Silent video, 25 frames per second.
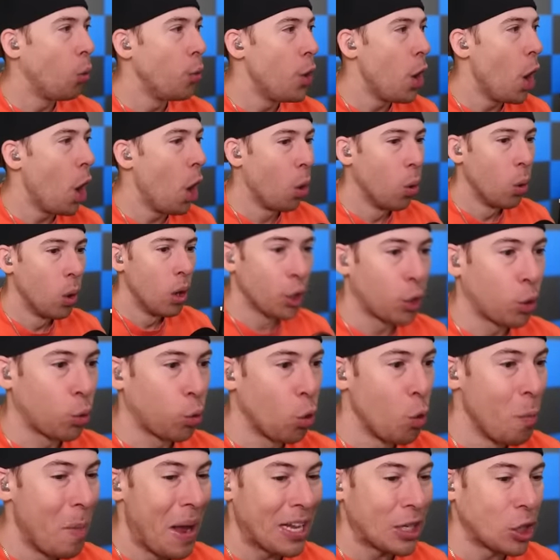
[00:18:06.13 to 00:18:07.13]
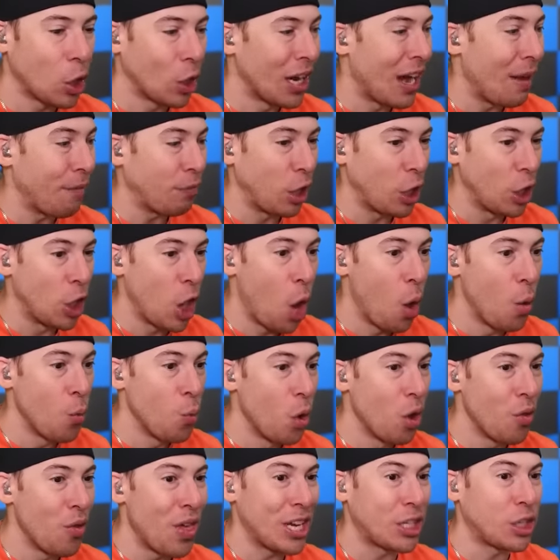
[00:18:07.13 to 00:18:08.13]
Oh no. The crewmates are left
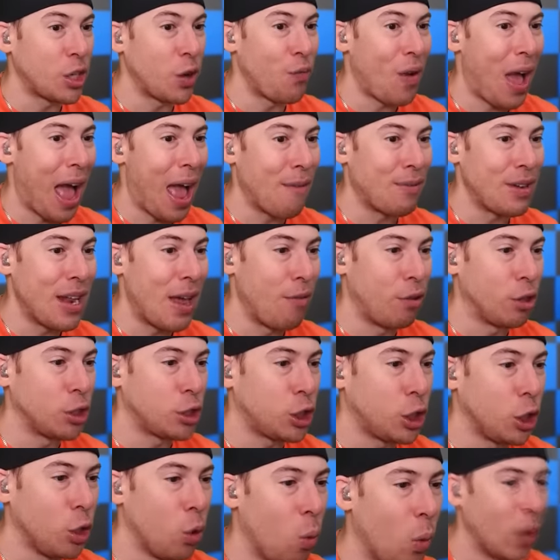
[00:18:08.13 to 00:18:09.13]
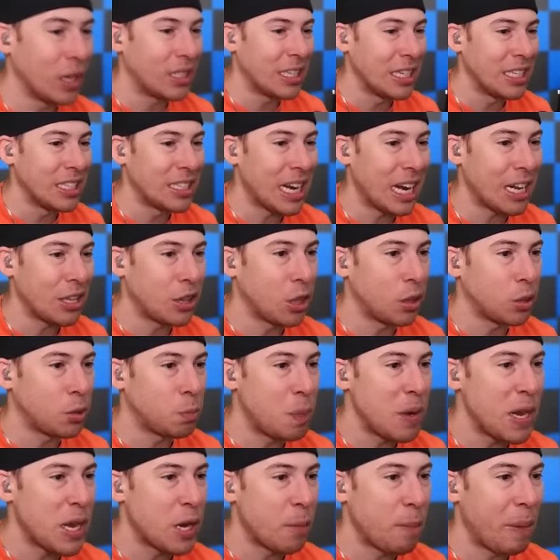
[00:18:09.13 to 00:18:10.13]
alone. Will they survive level two? What's inside the
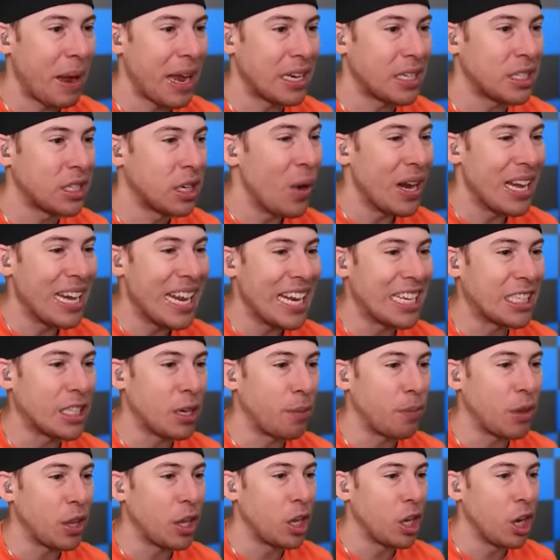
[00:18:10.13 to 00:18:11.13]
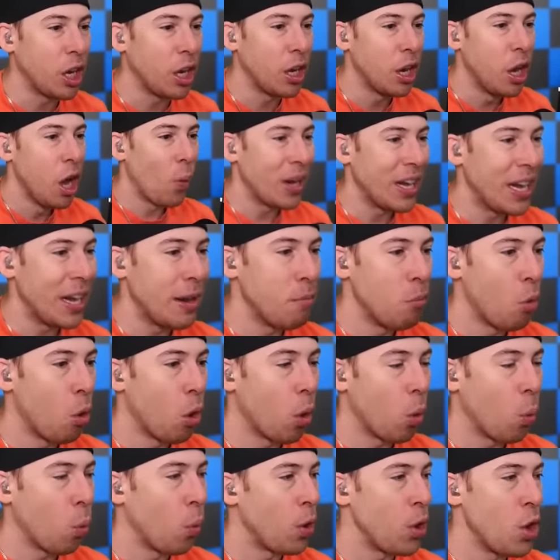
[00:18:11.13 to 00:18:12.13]
speaker base? We need something good. We need
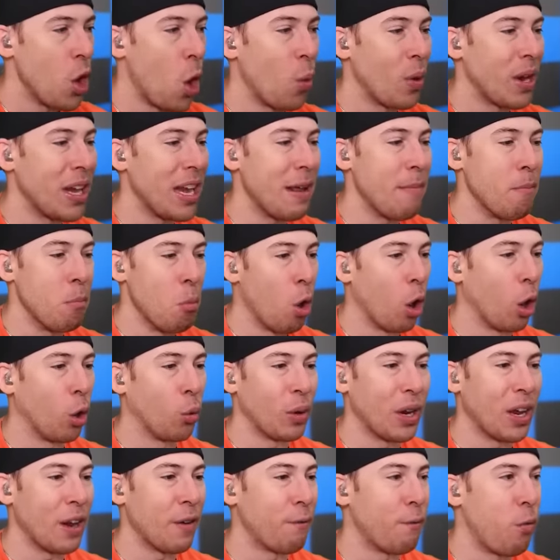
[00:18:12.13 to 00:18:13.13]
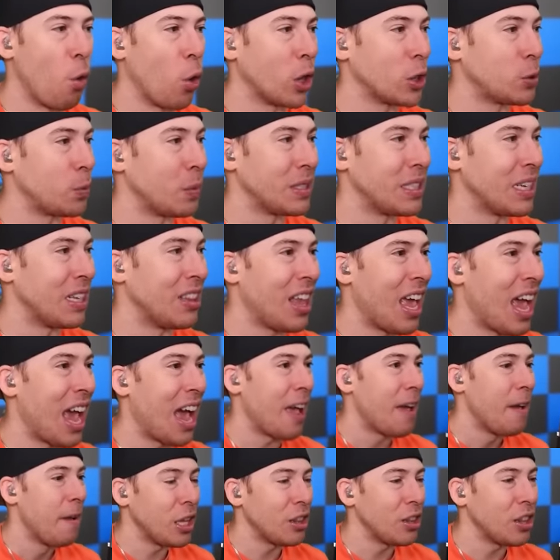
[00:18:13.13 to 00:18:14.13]
more. Well, no, we need more reinforcements than
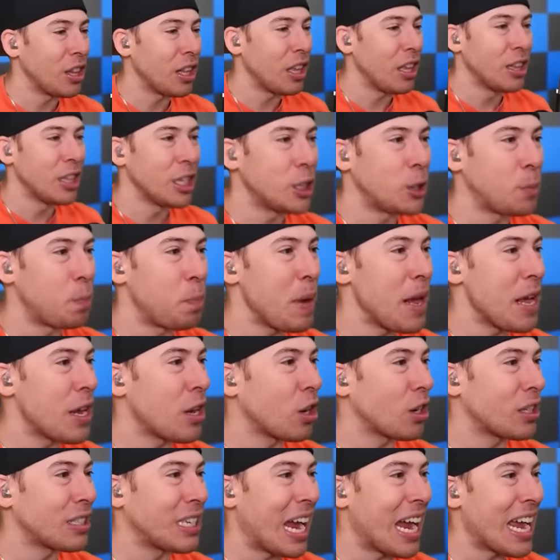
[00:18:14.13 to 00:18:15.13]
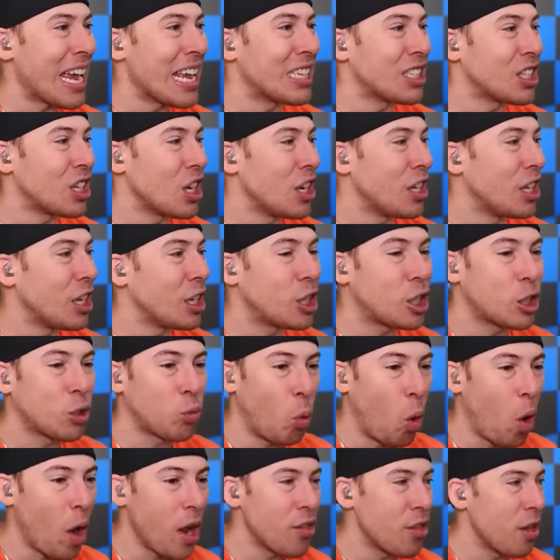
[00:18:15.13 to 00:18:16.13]
that. The, the, speaker titan's gonna
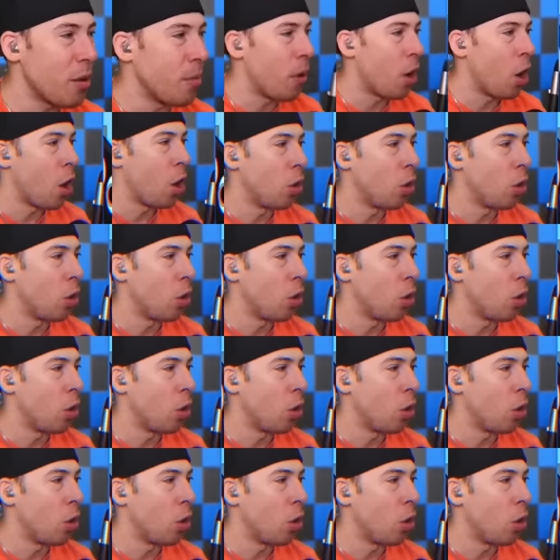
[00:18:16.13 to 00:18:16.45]
destroy them.